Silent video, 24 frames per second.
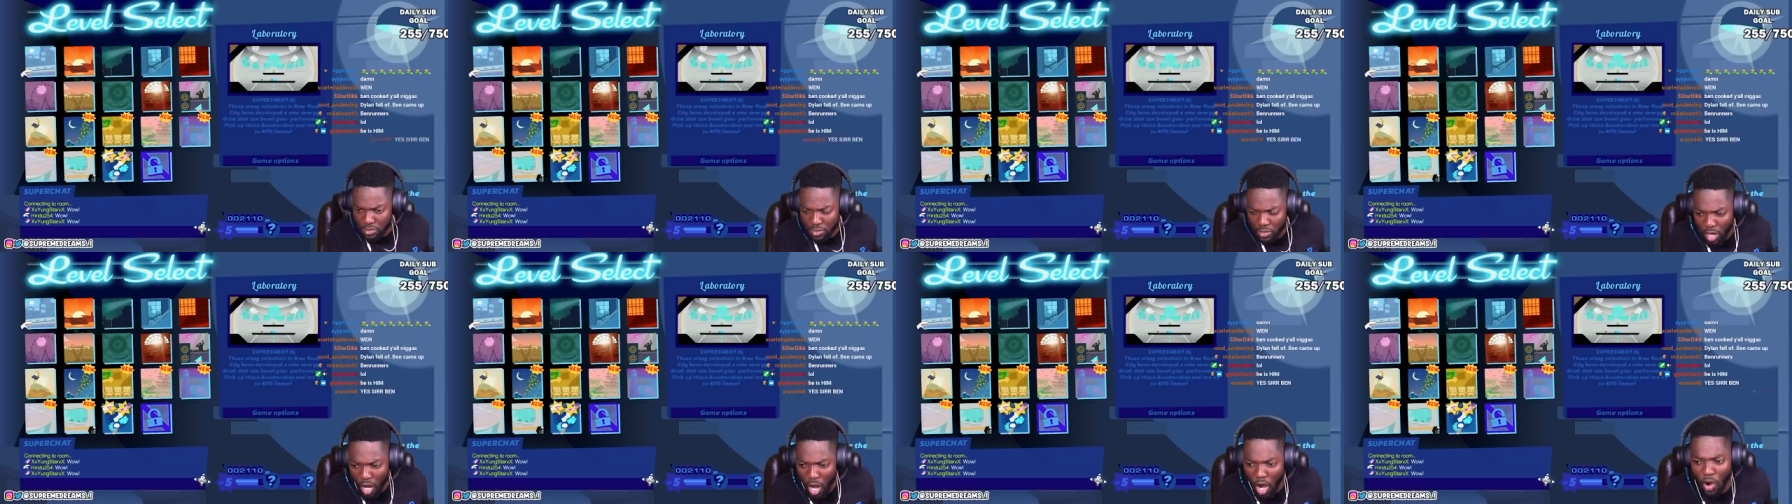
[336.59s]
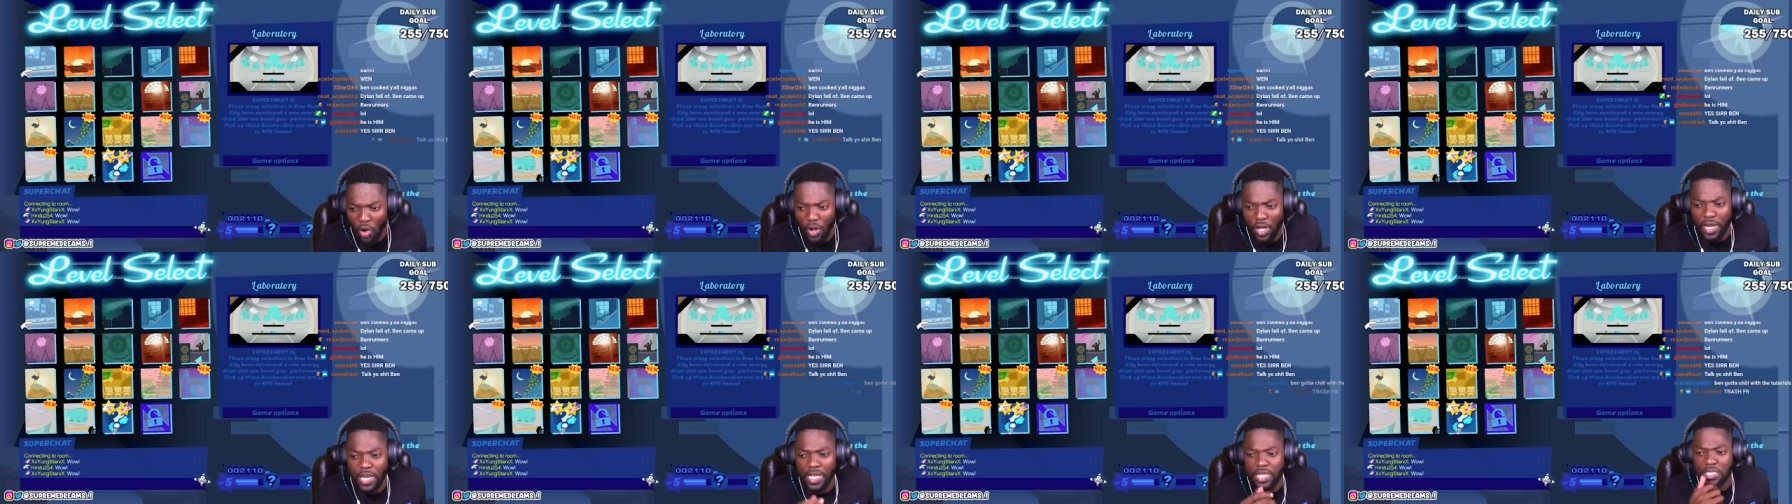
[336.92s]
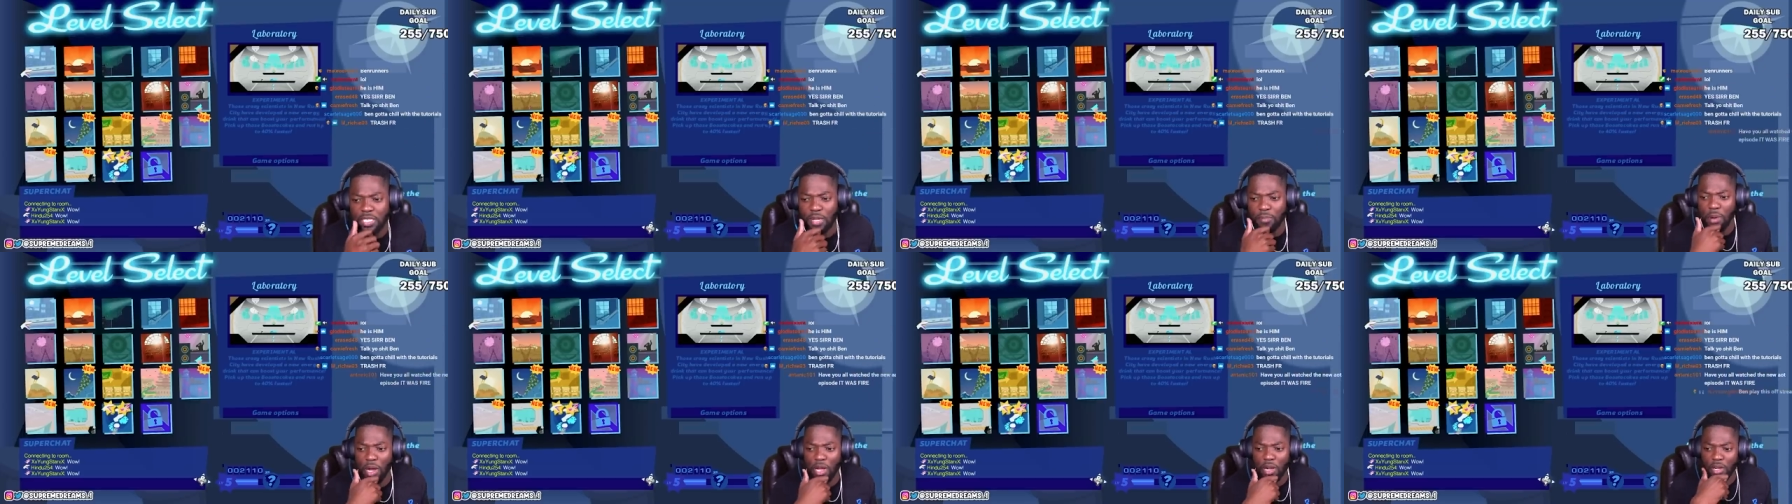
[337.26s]
I oh, it is
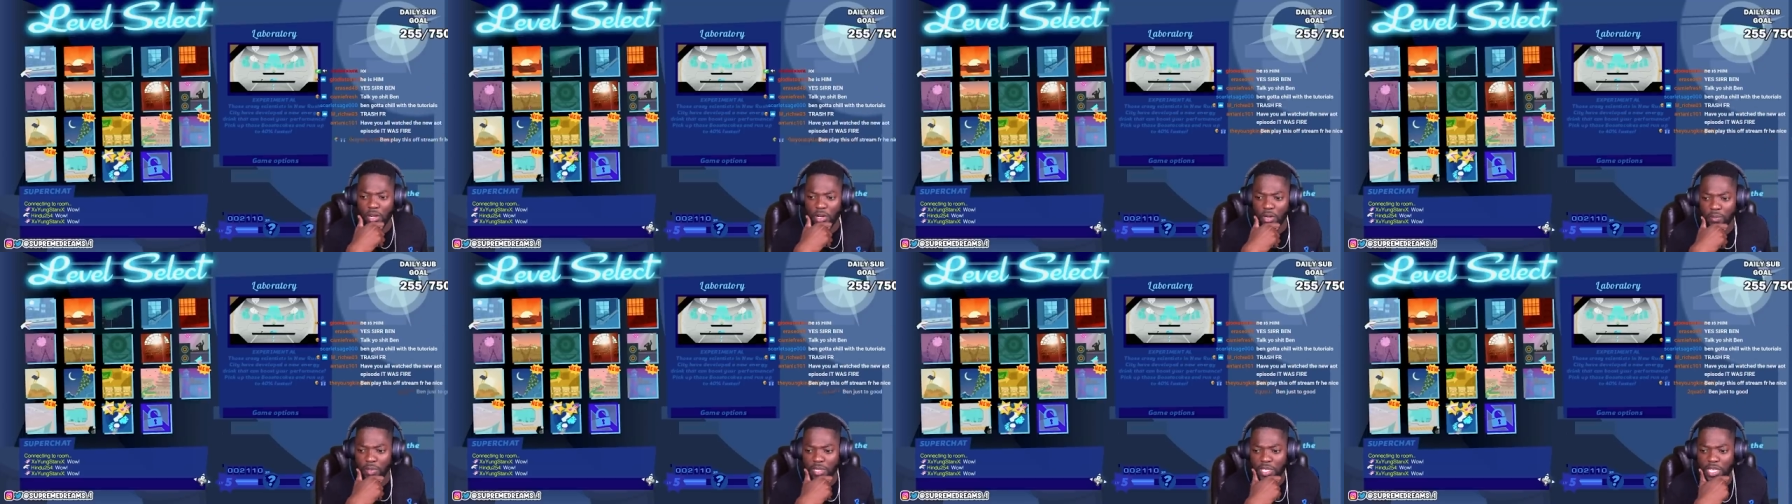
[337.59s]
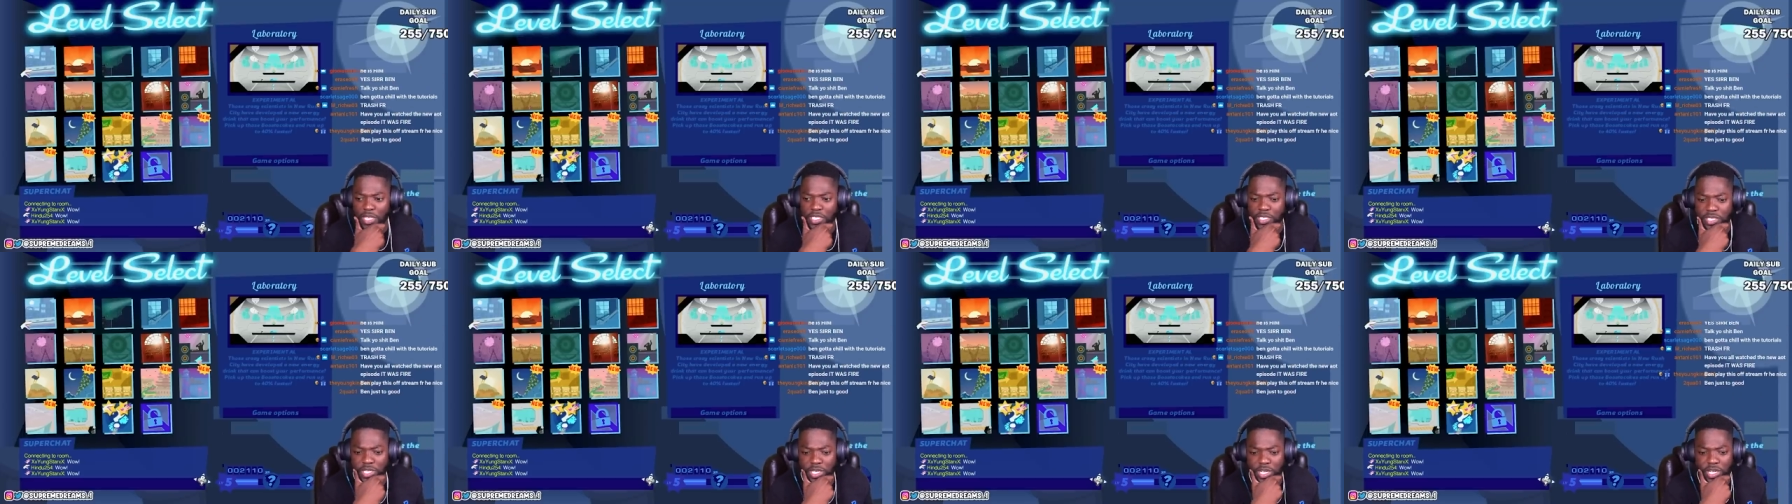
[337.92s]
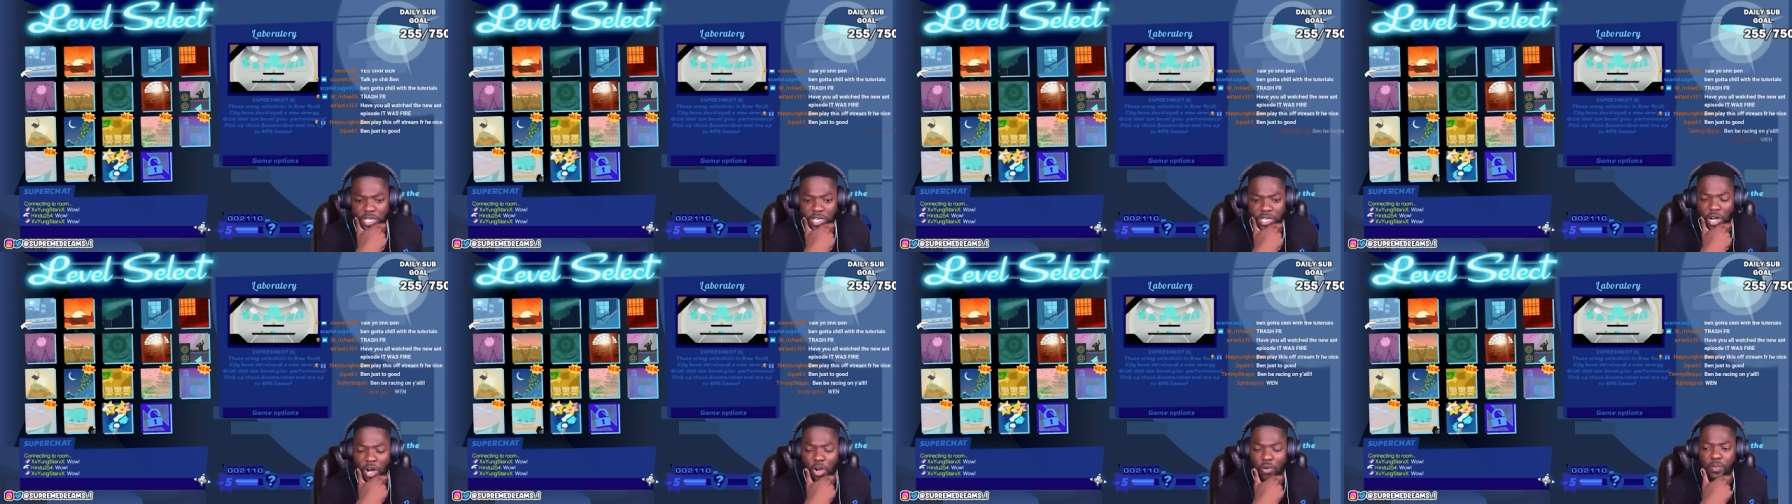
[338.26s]
the monitor because
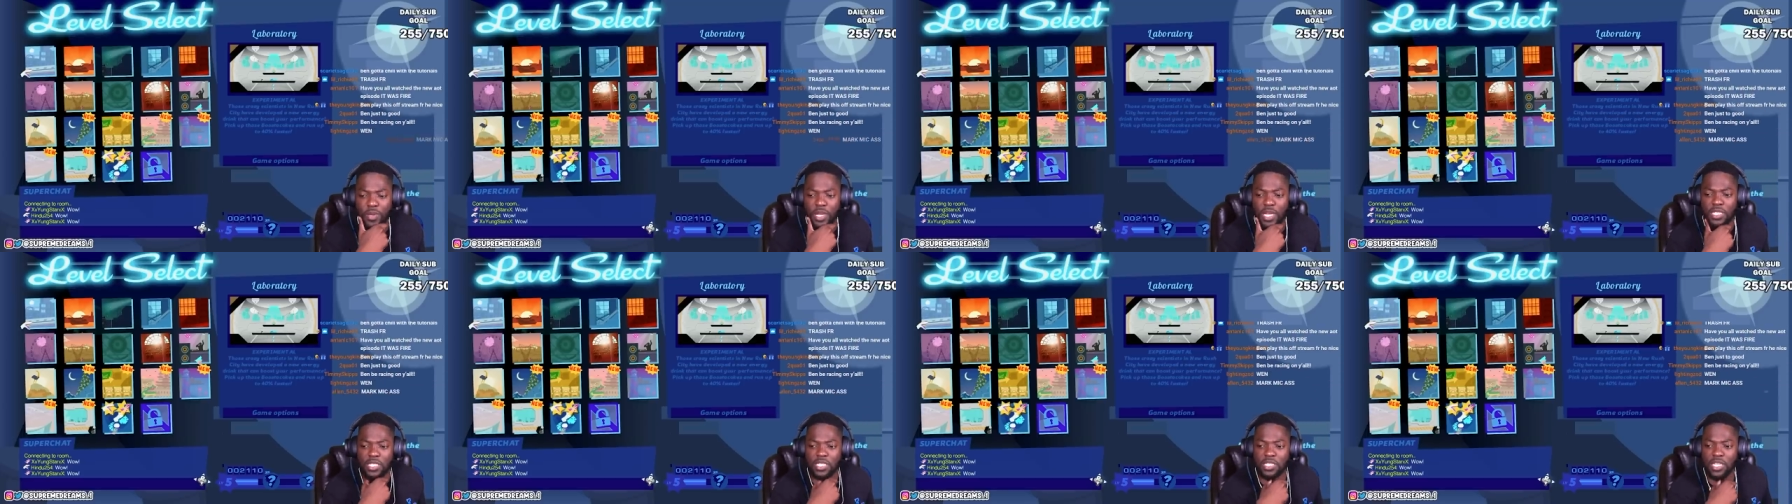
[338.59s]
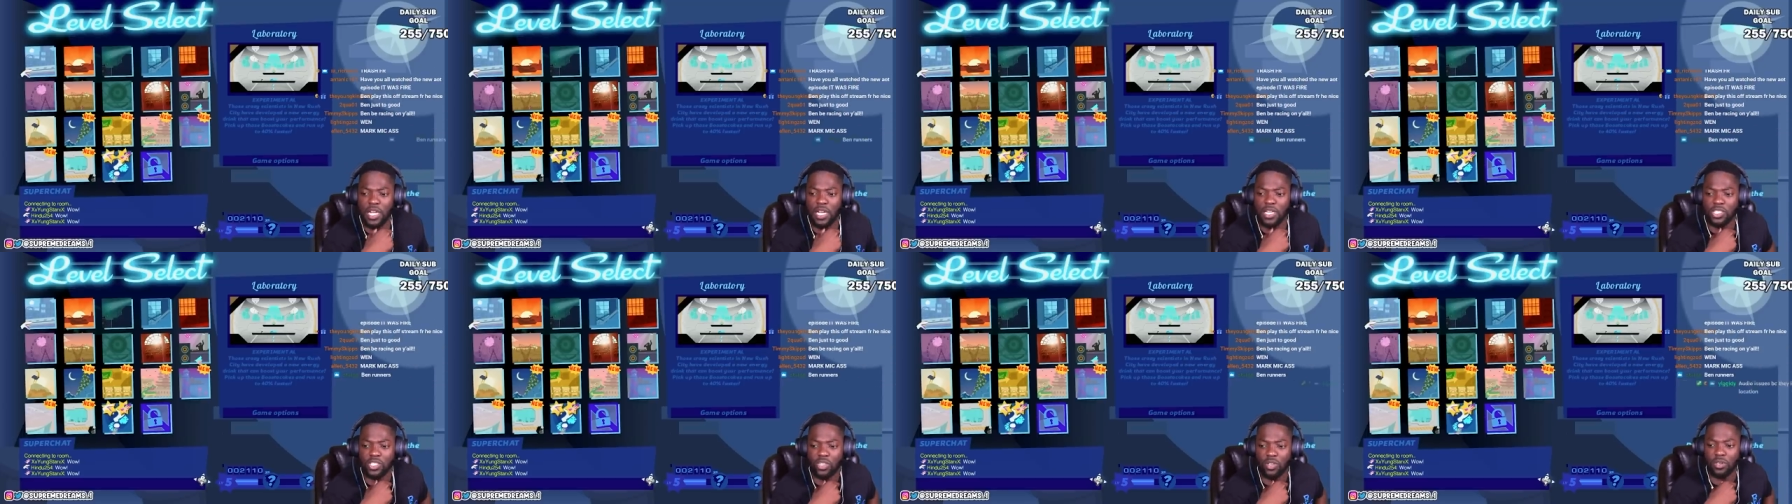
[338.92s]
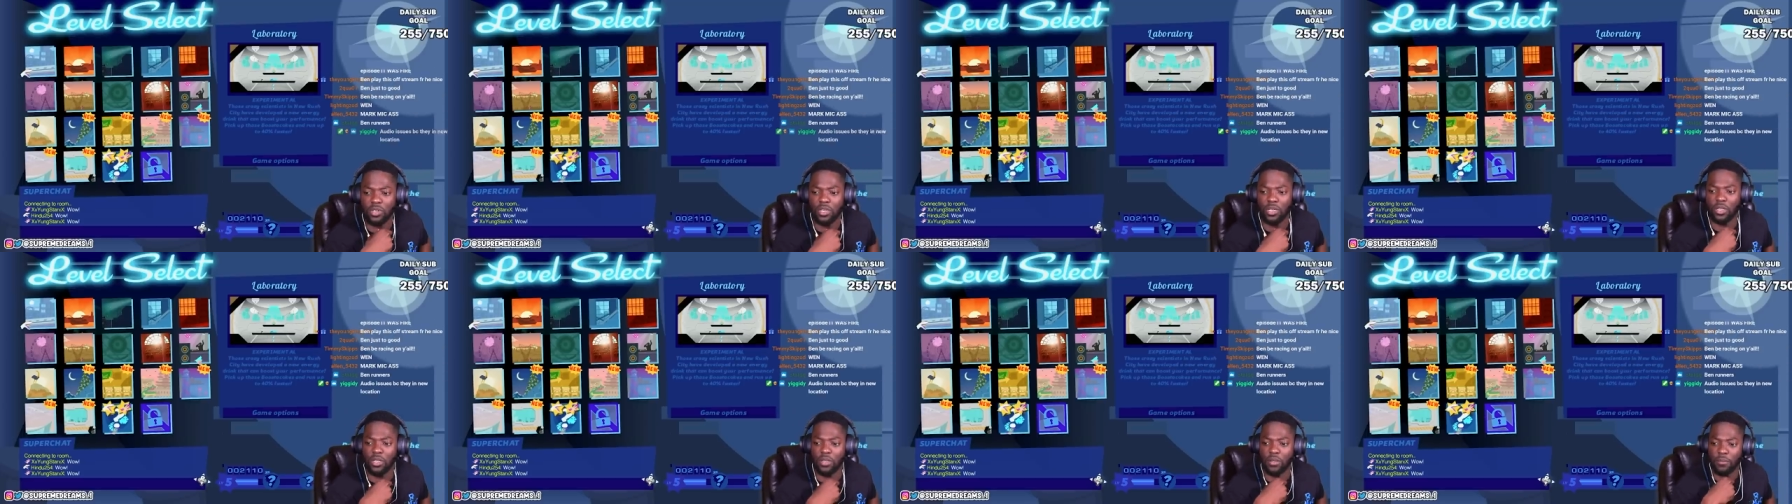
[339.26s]
uh, OBS is not
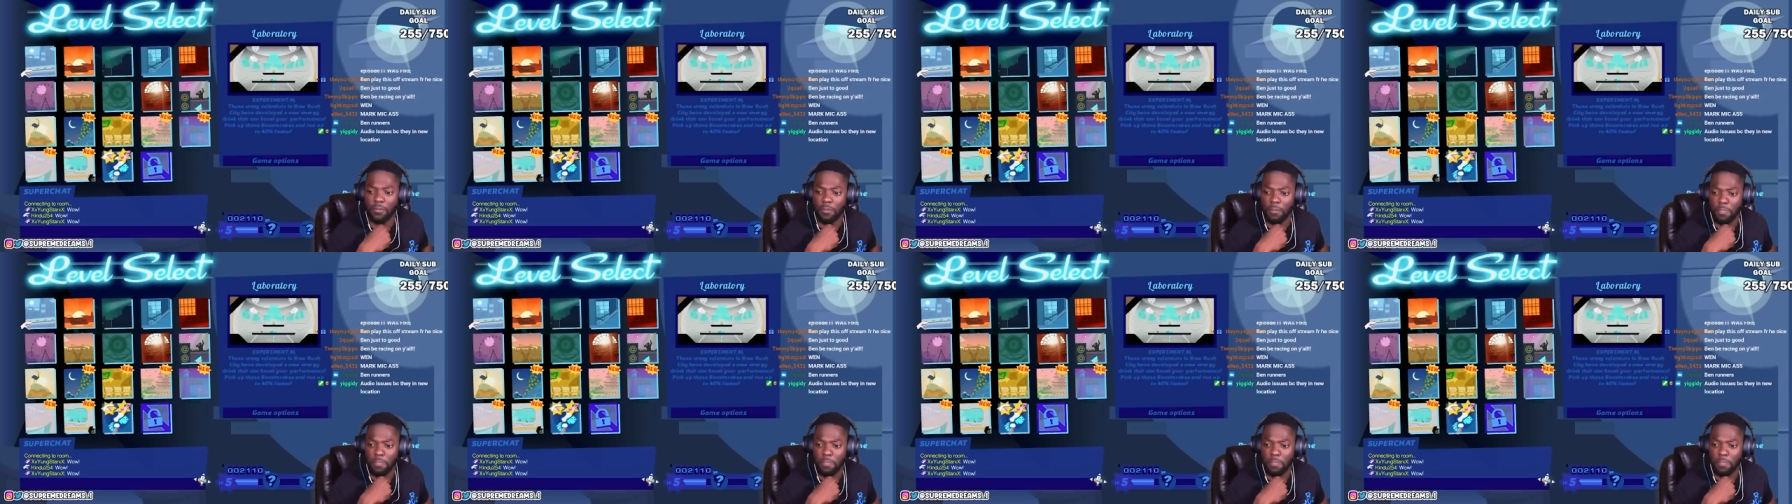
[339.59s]
showing it.